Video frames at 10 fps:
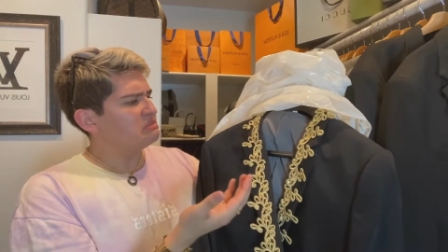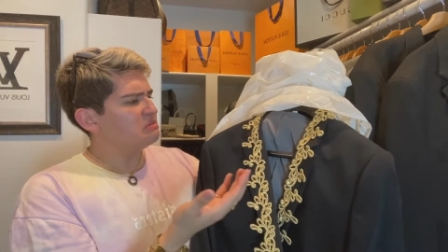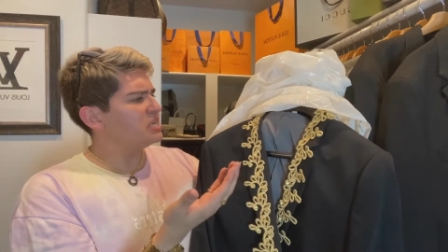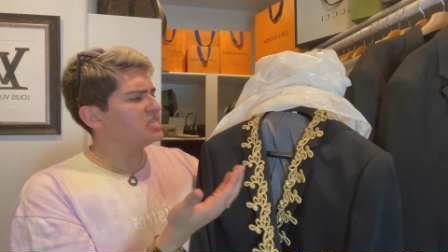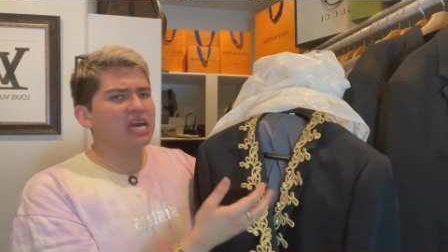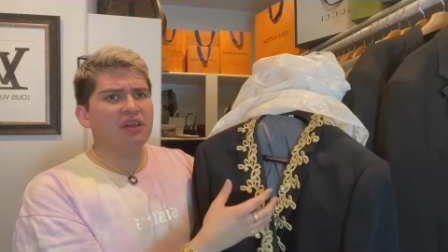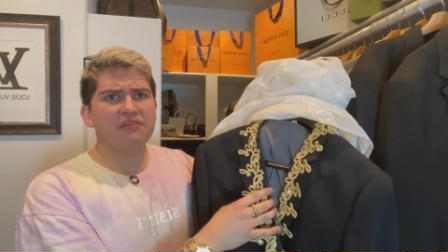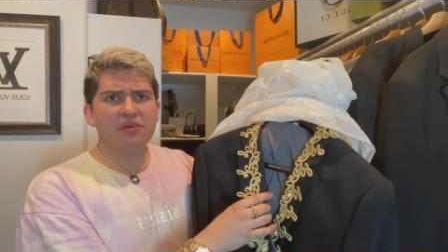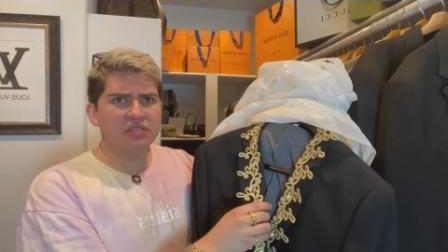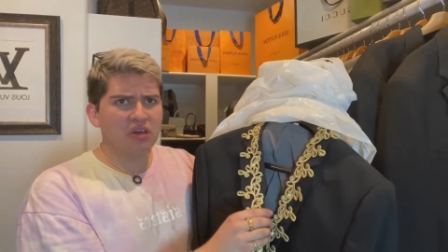what is it? I don't
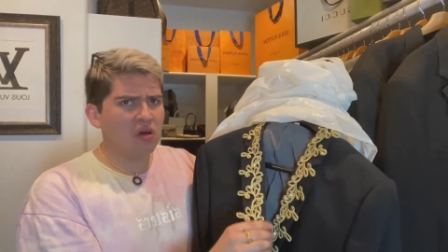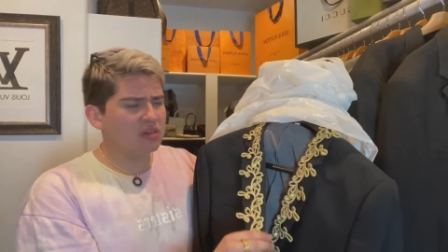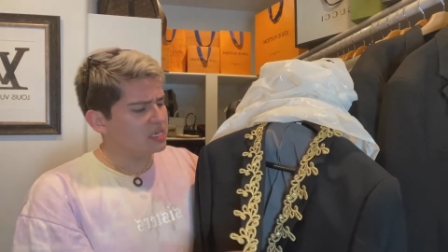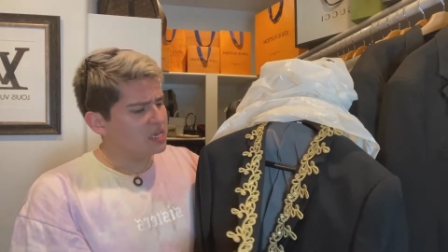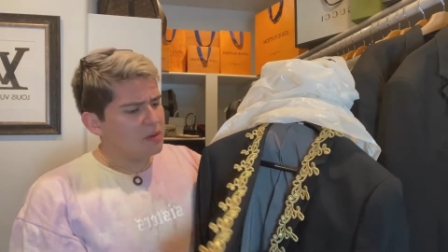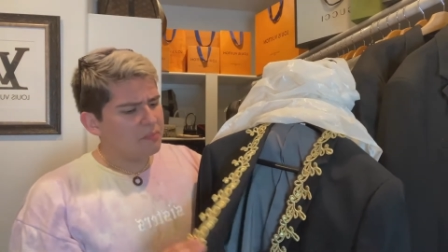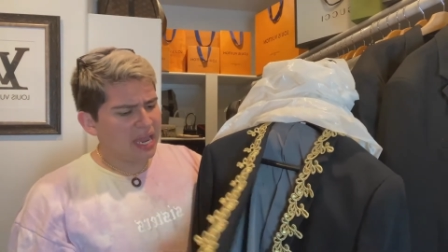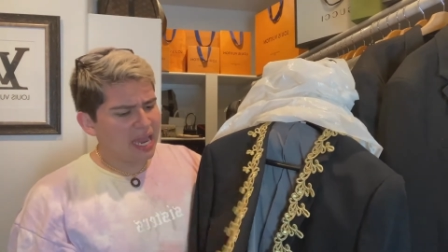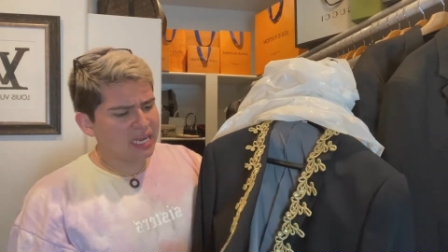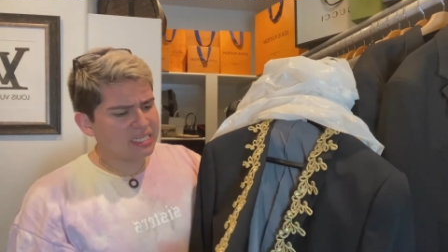even know what it's called. But
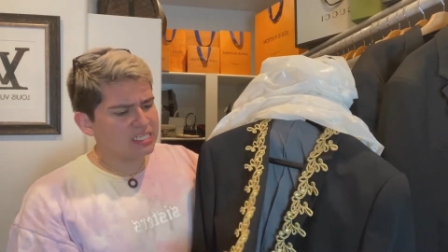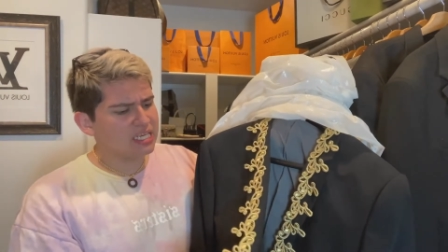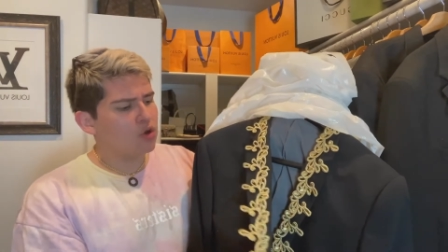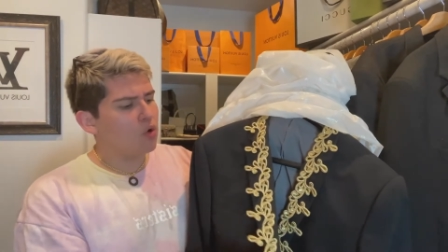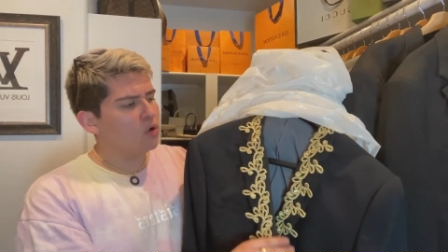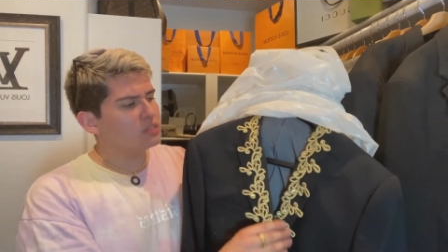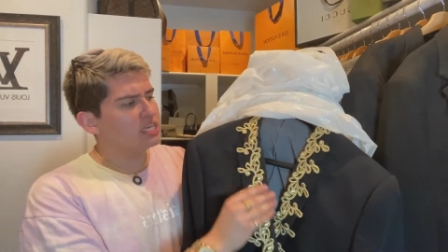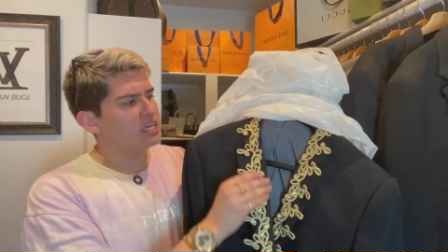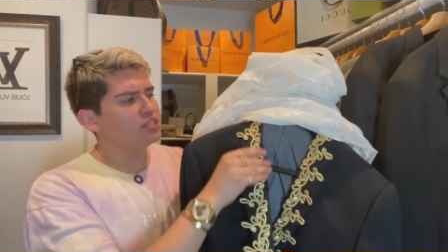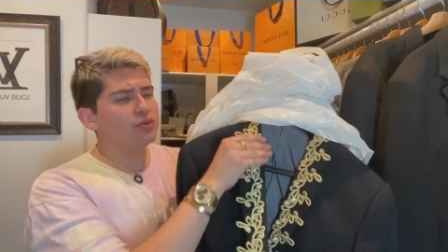I added this like gold
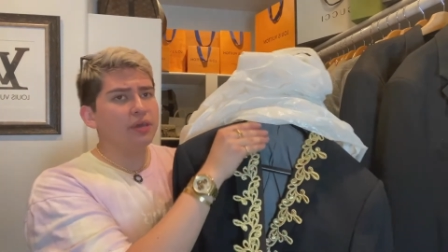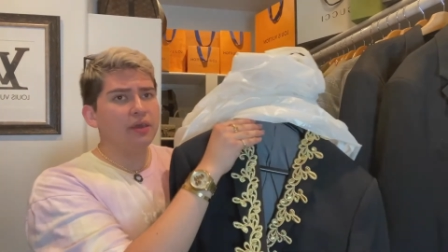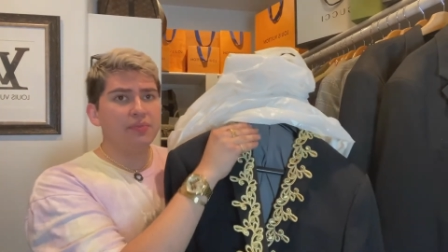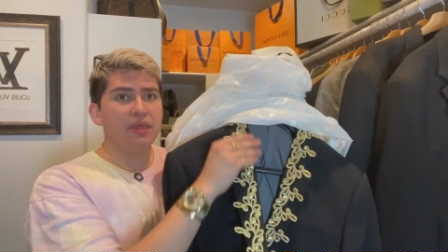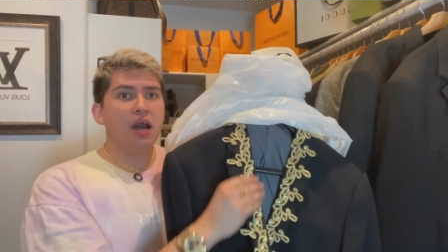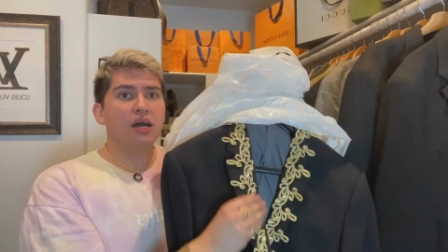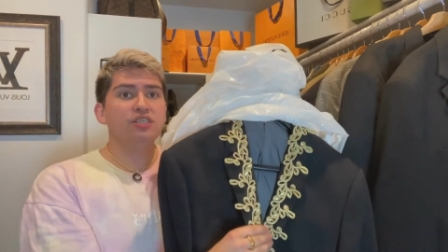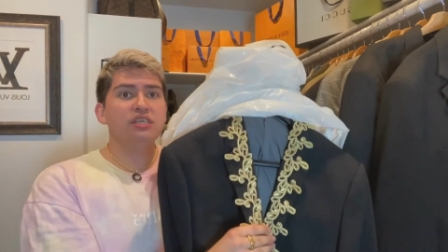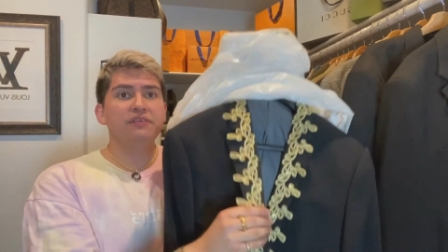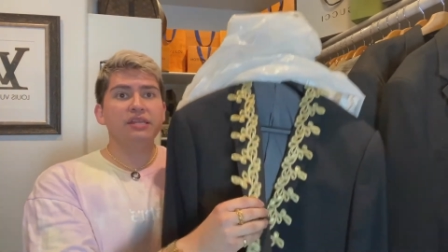thing to it
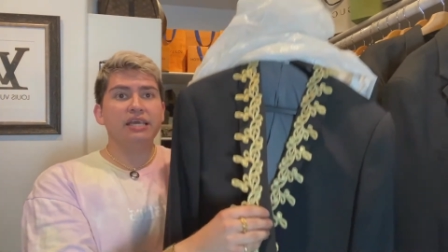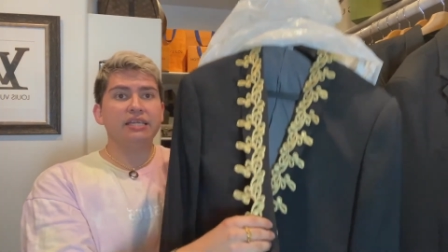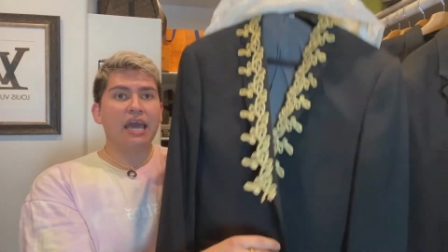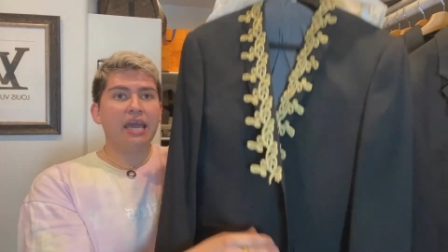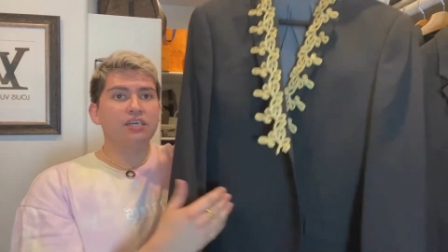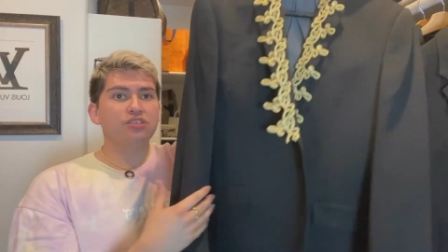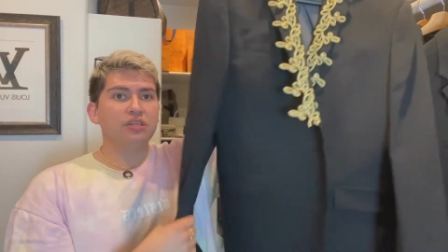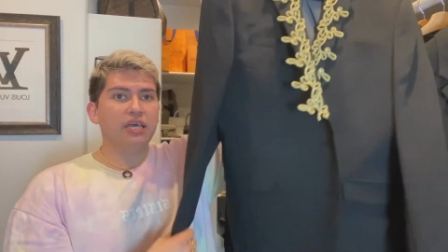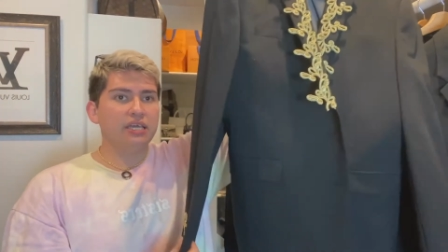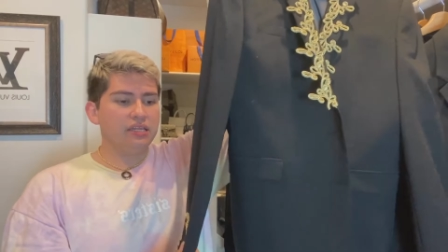to give it like that extra
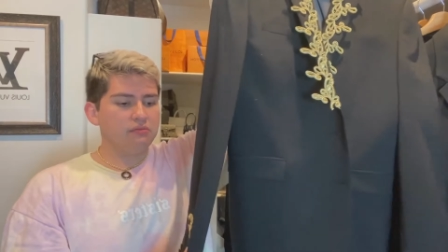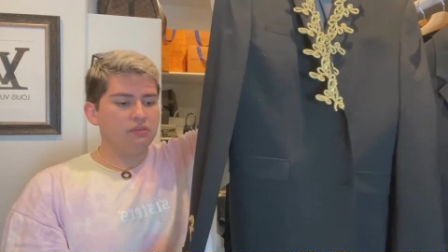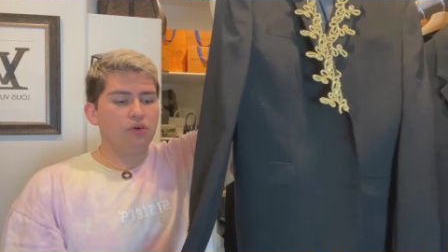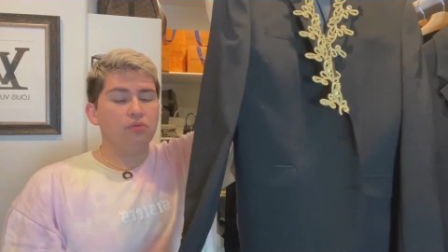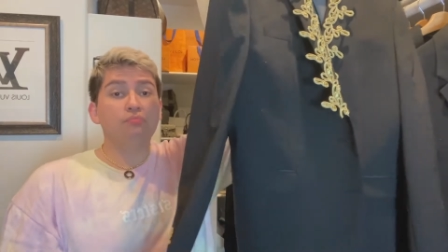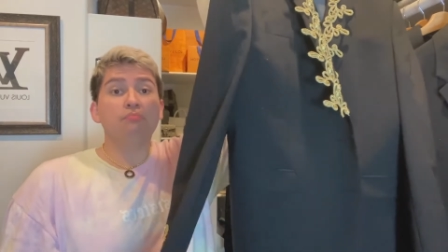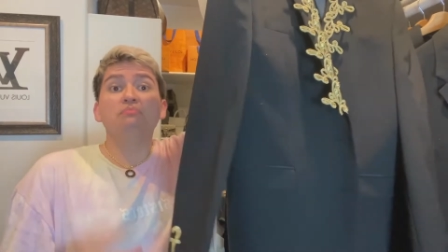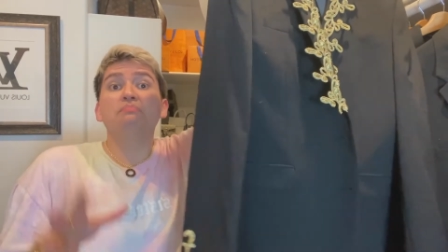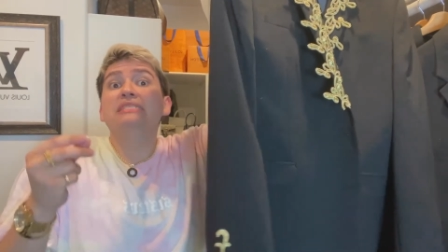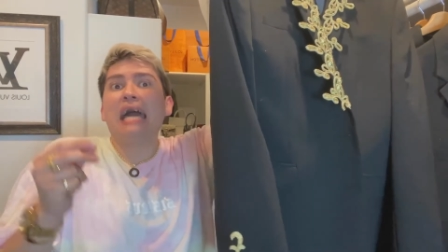like little
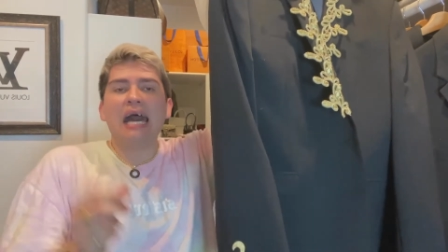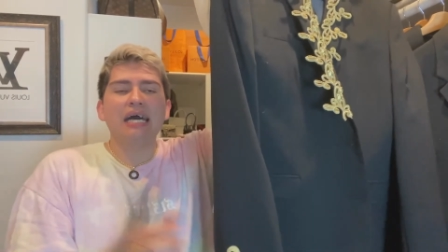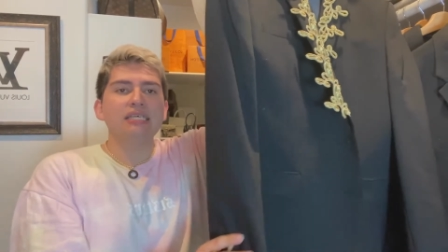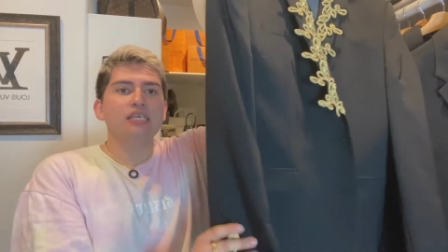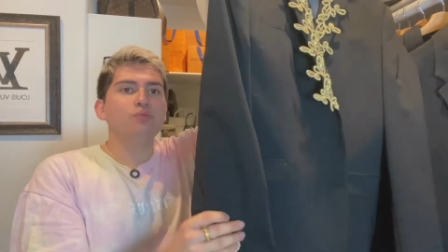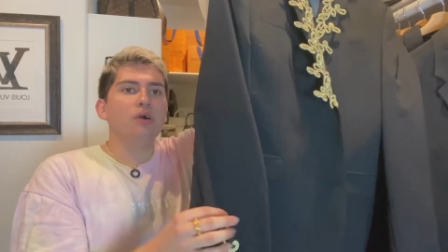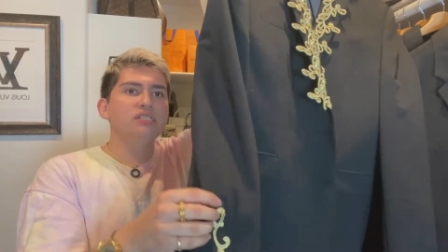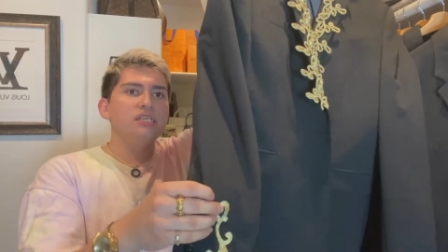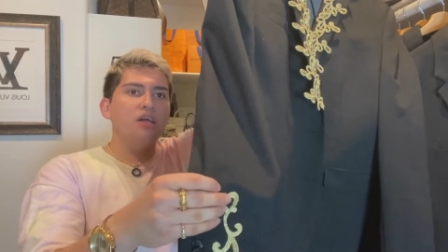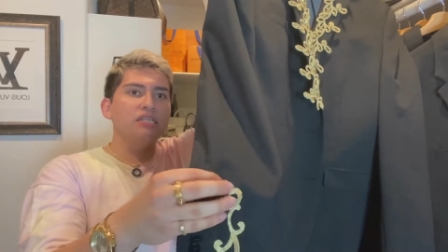pizzazz, as well
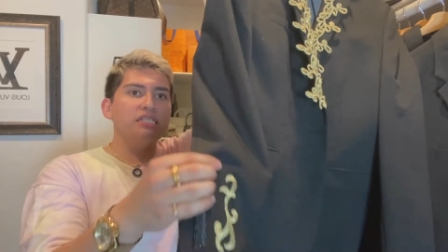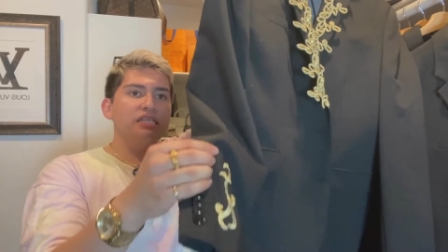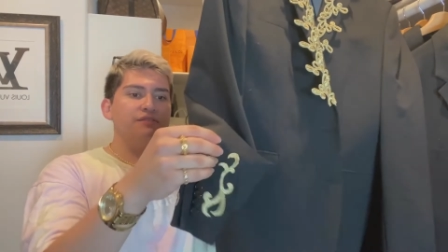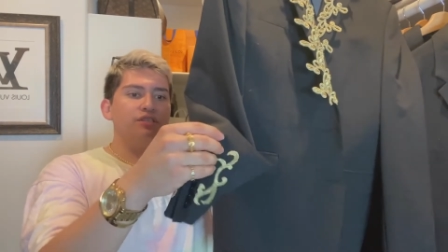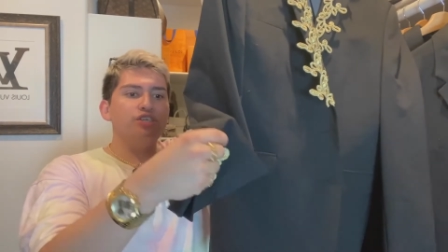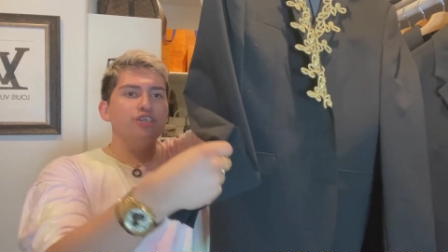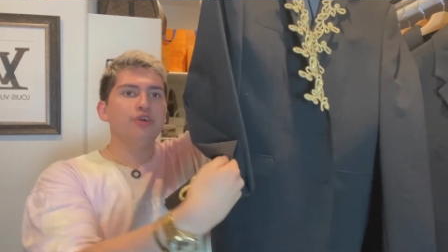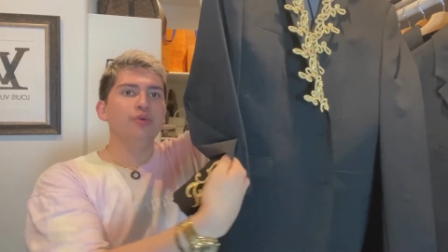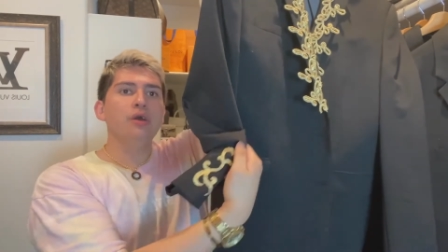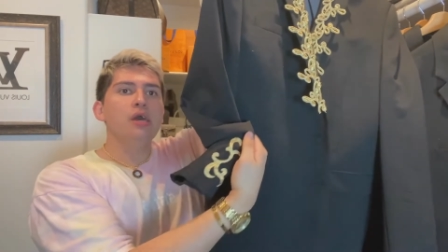as on the sleeves
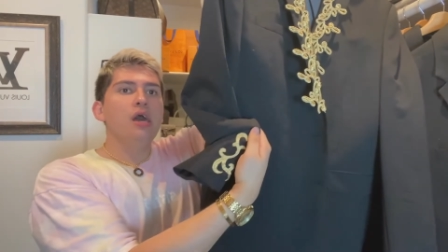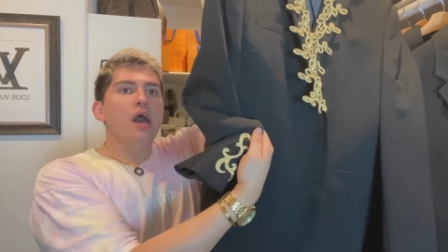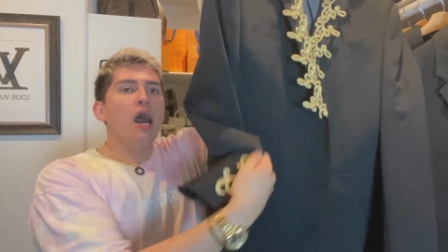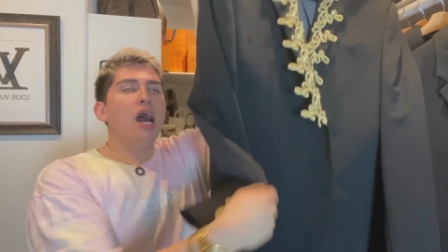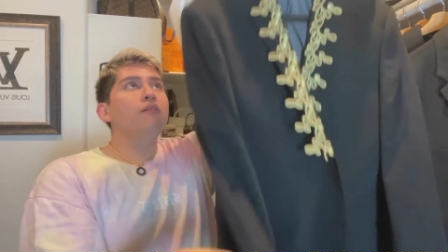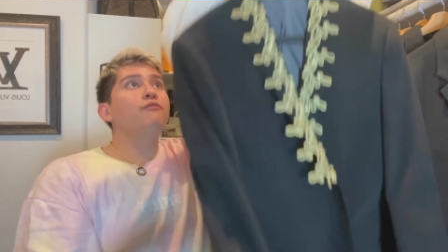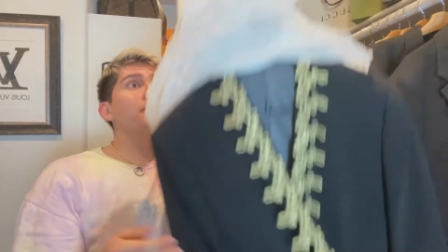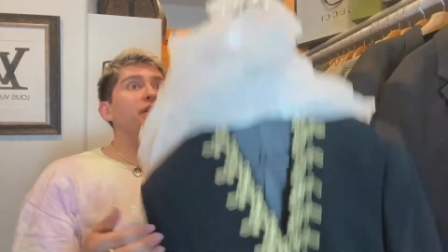too, for